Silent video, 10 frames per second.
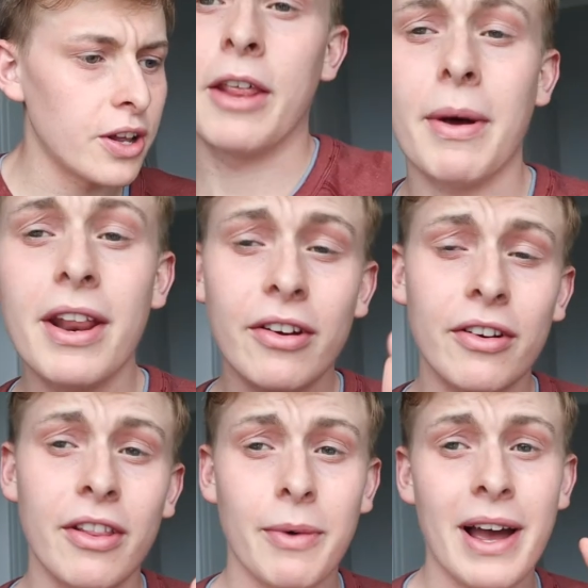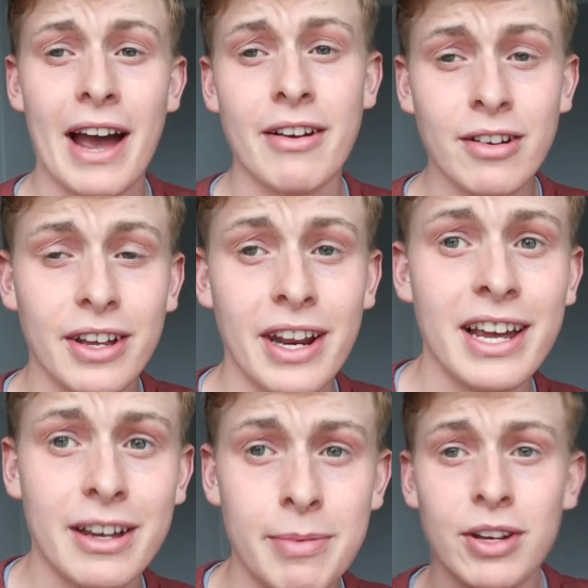And depending on the way how you look at
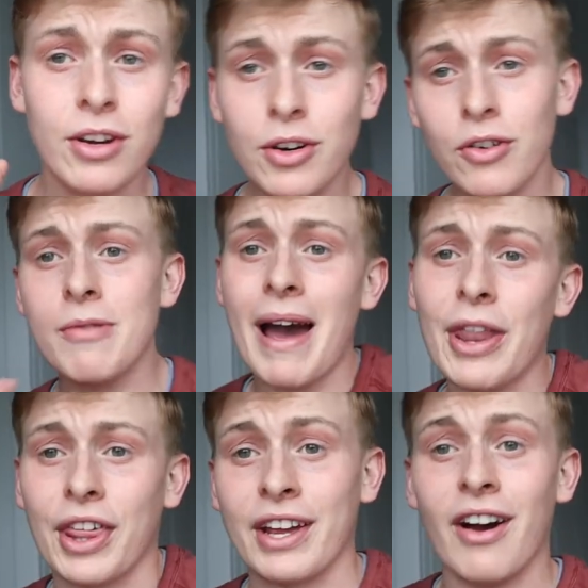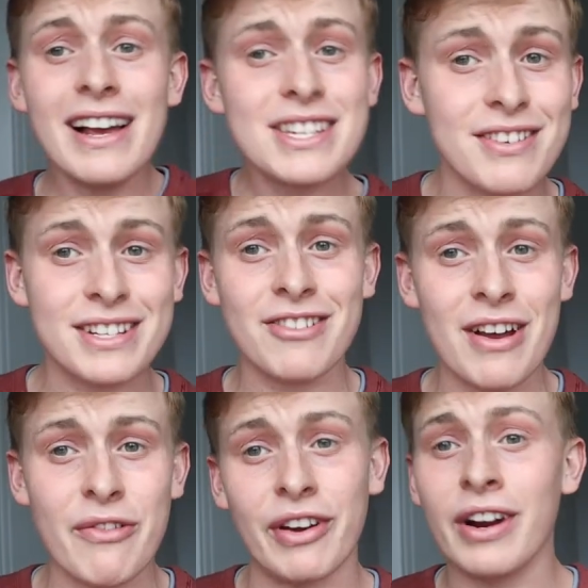it, it could be good or a bad thing. I saw it as a
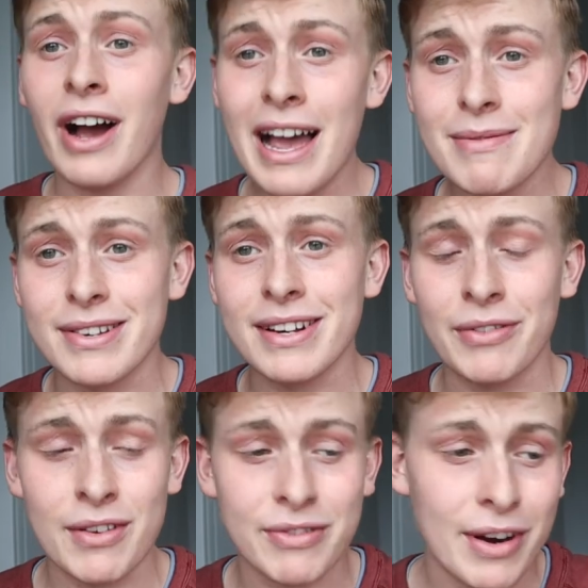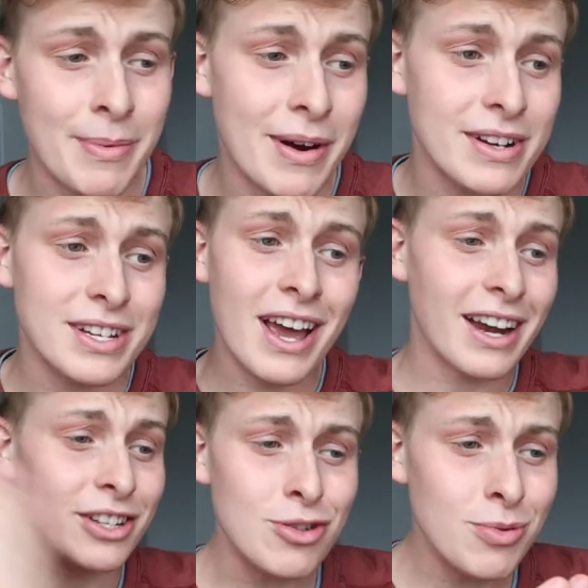great thing. I absolutely love those free periods. I
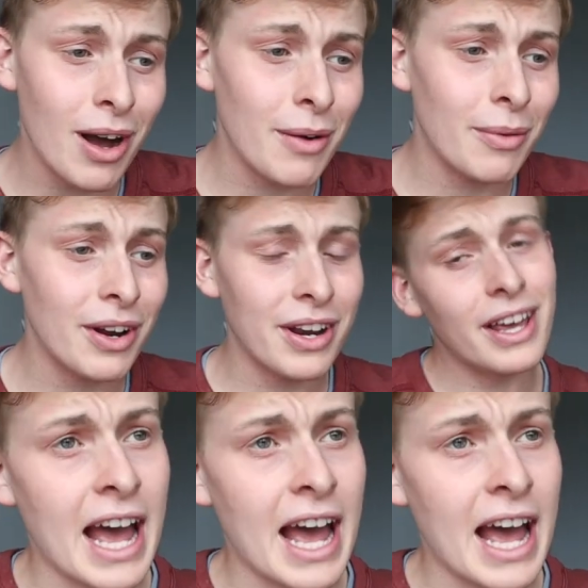could do what I want.